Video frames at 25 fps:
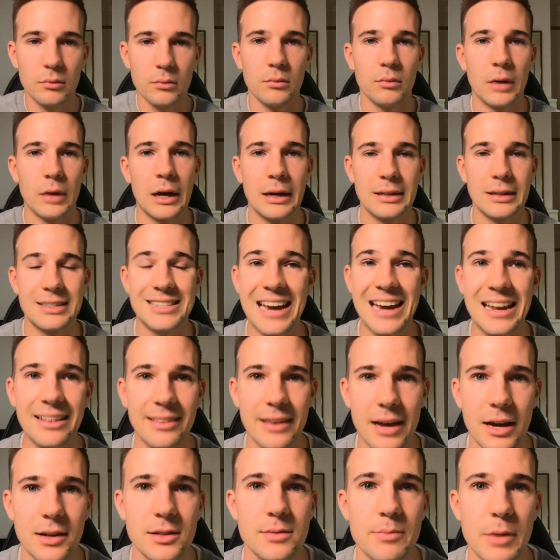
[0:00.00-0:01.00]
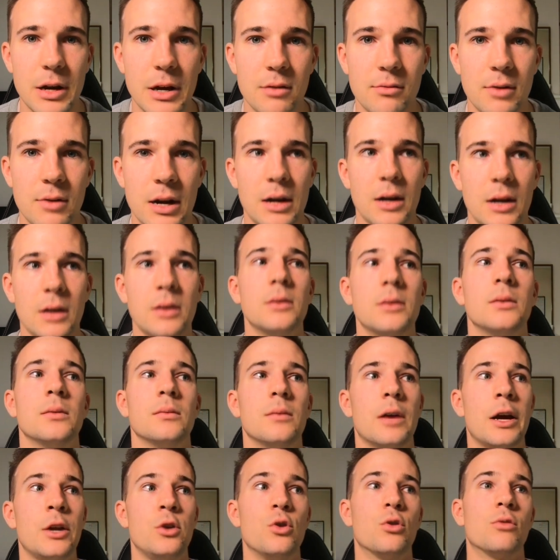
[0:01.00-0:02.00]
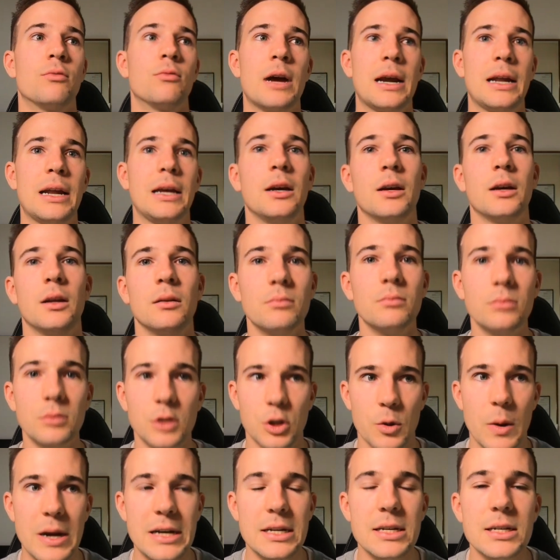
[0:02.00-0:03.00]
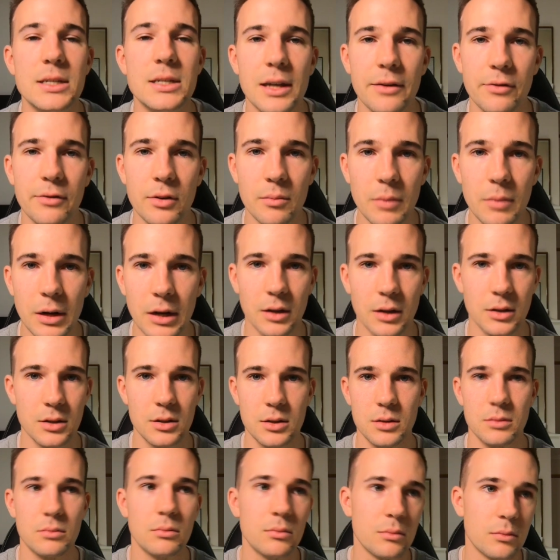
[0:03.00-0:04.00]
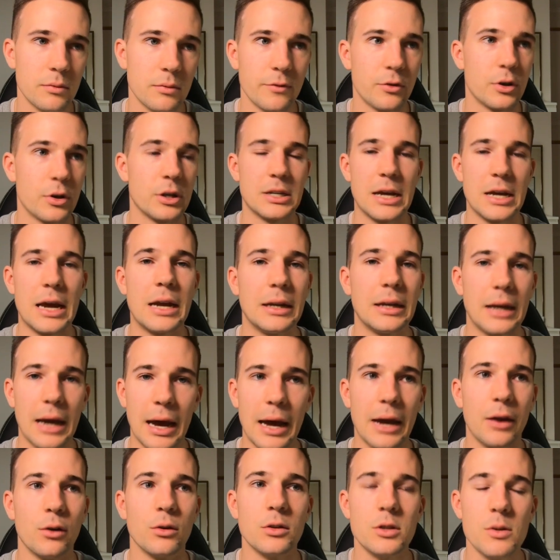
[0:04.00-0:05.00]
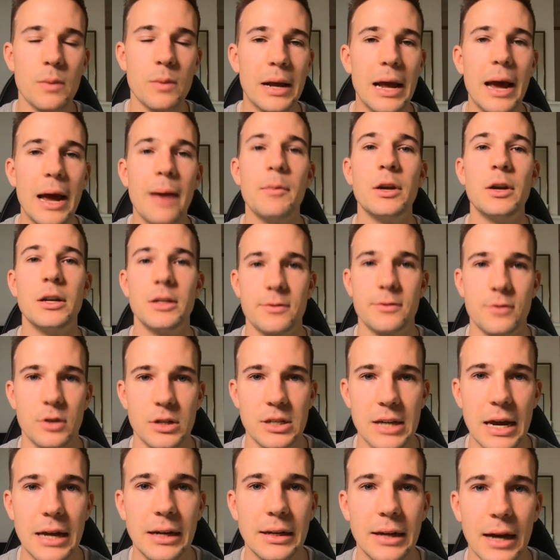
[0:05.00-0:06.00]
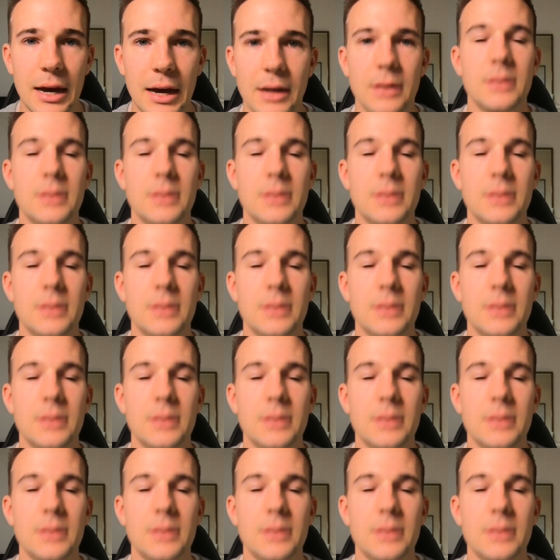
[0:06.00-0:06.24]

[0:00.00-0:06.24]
uh, 10,000 meter runner and you're running at 27 minutes for a 10K or 28 minutes for a 10K,